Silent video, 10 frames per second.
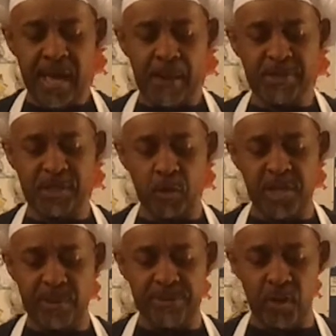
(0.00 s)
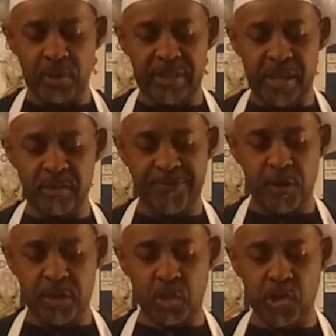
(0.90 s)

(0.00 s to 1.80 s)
I'm associated with only laser-focused,